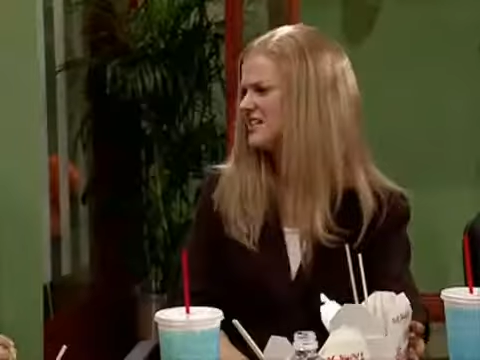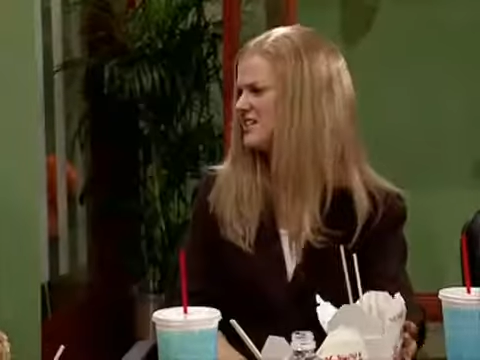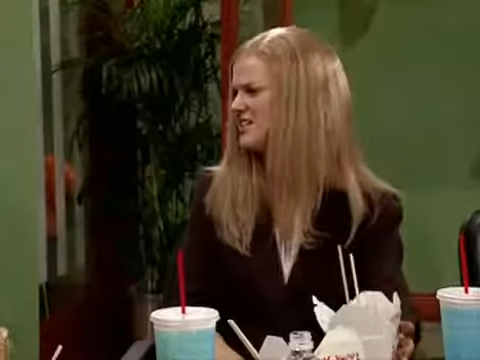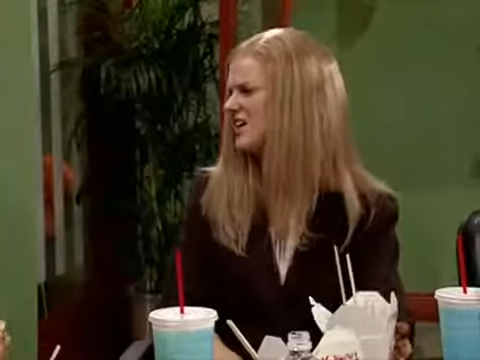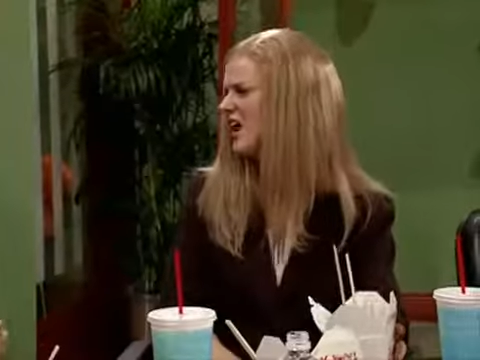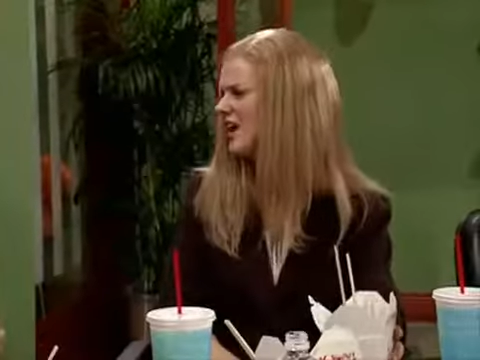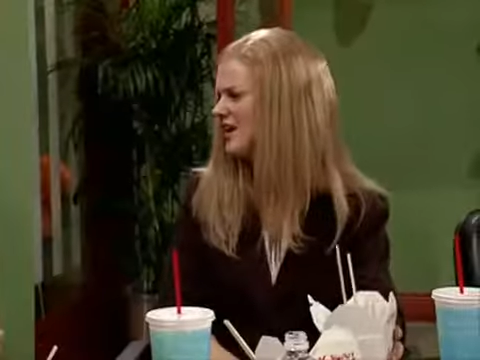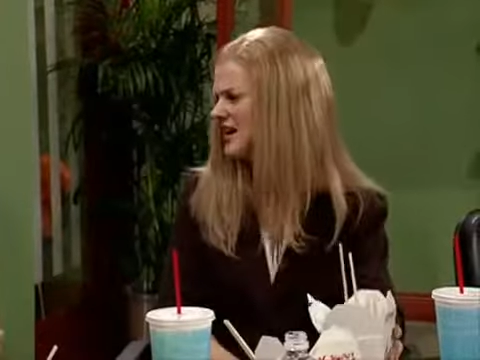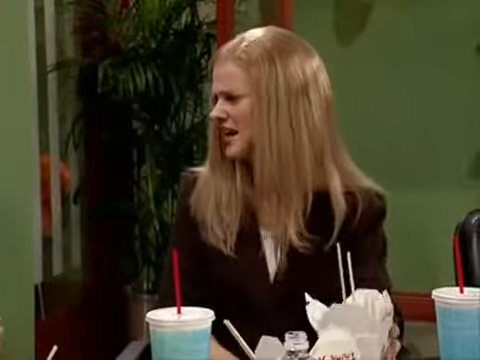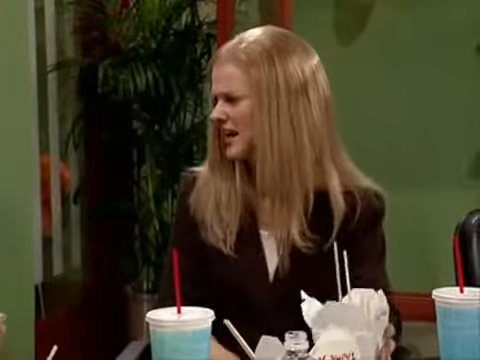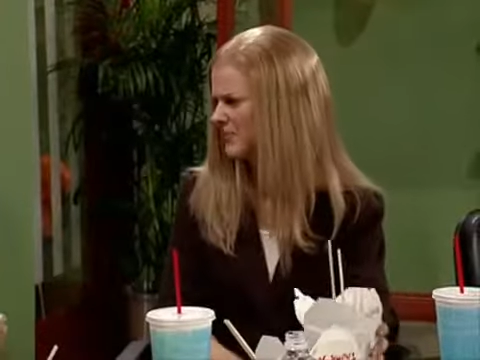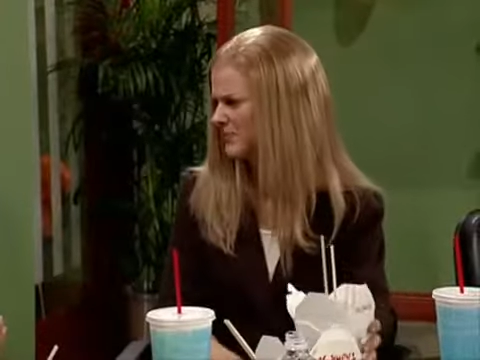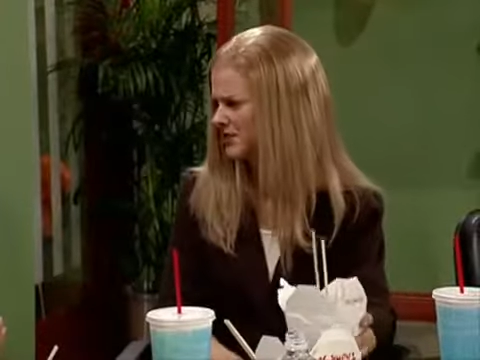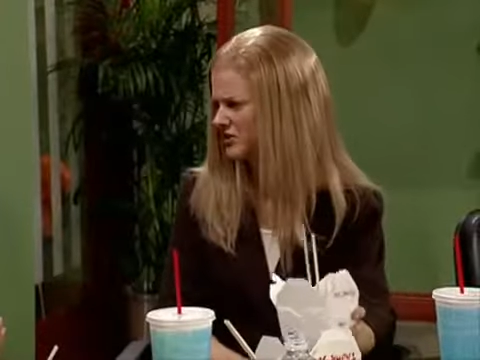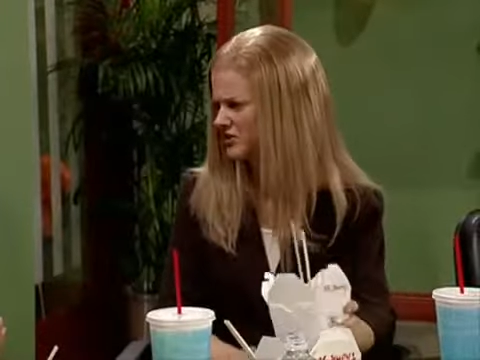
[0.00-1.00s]
He's an
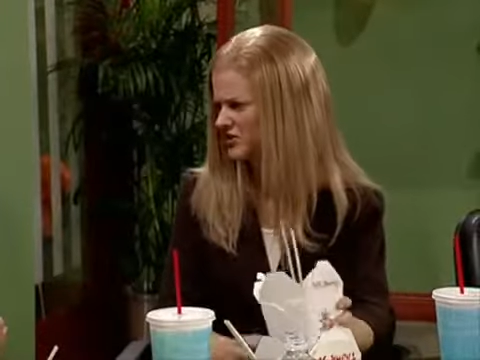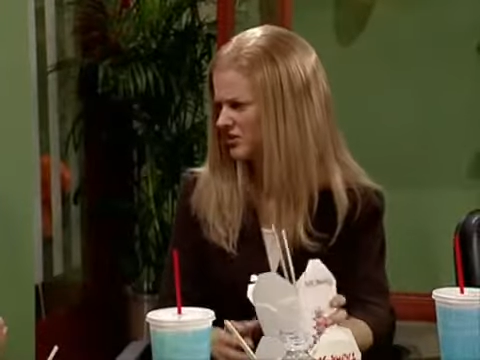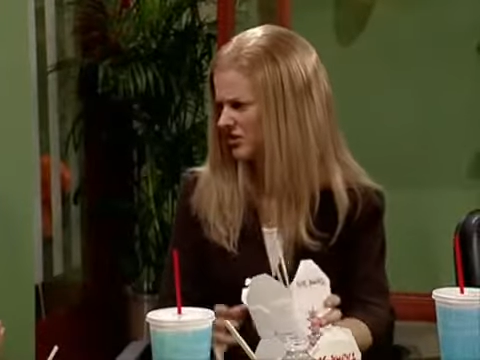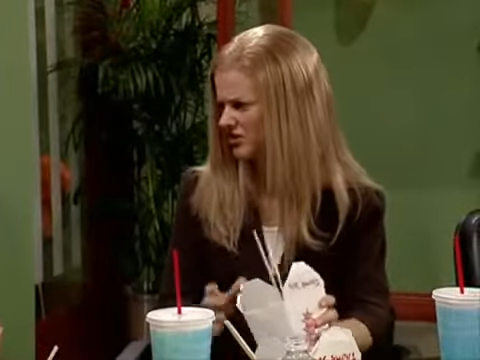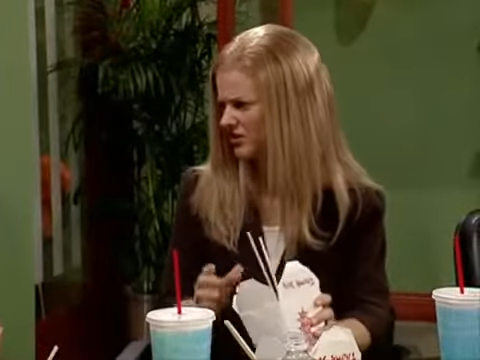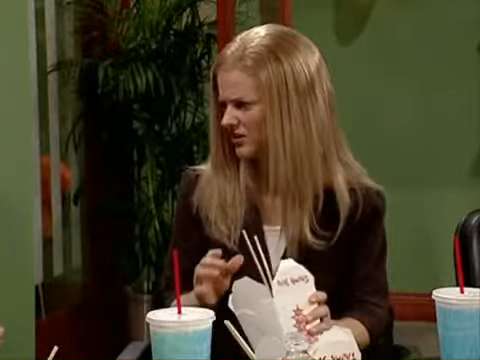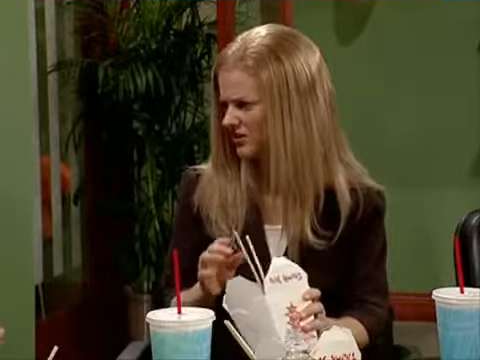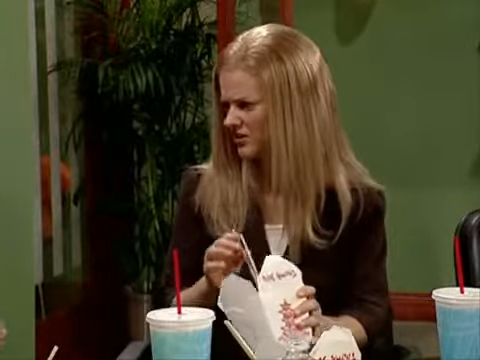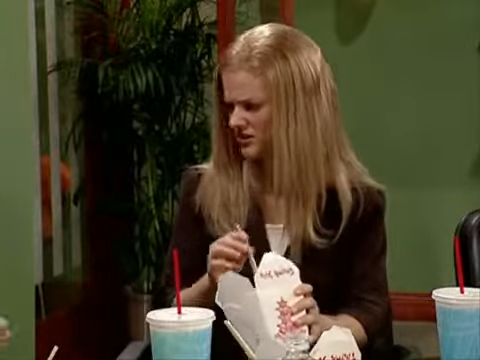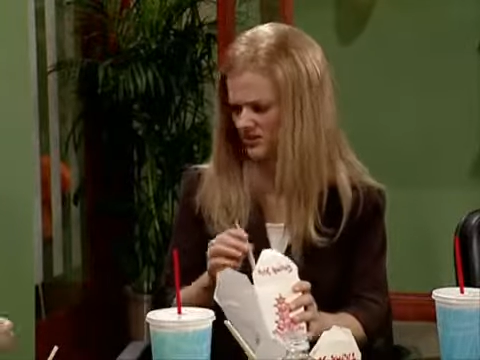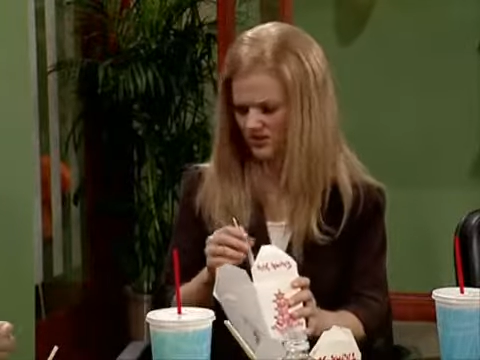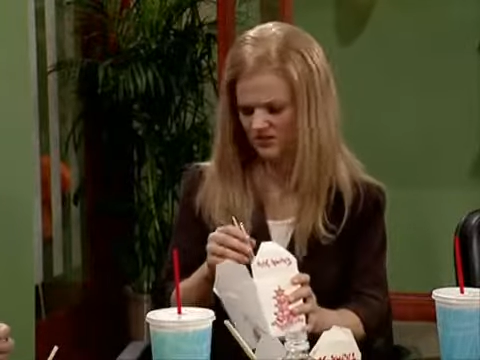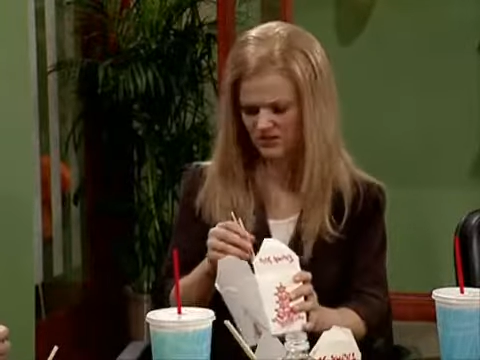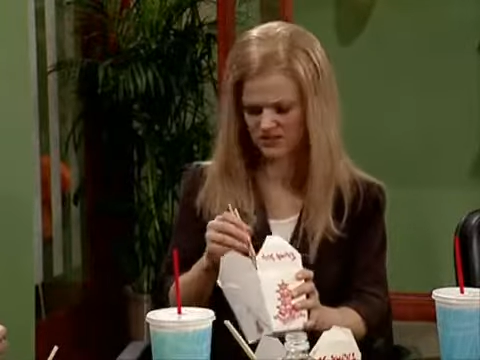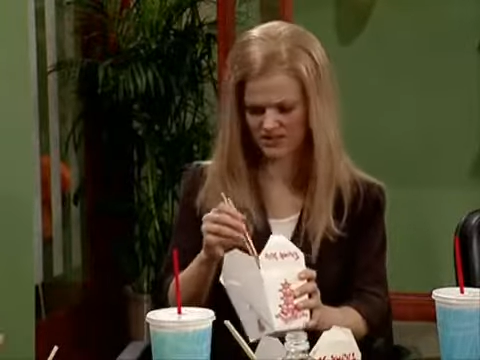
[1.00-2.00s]
unhappy jerk.
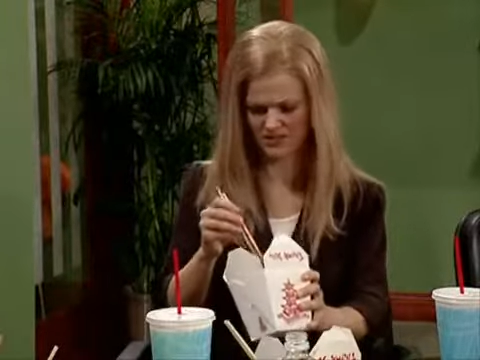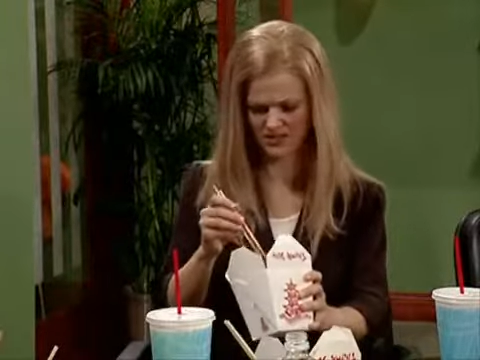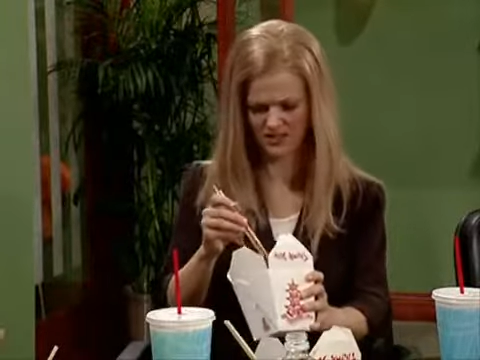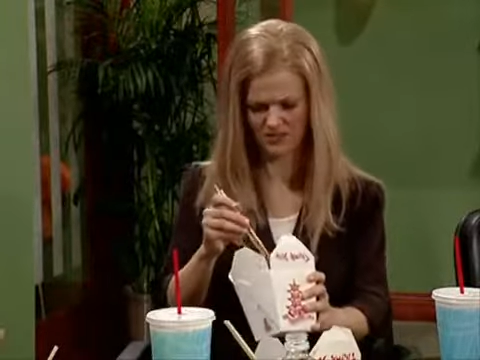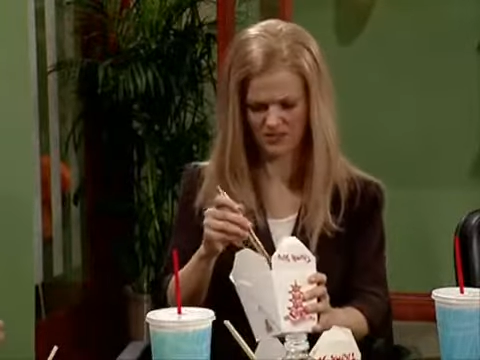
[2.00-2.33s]
Don't listen to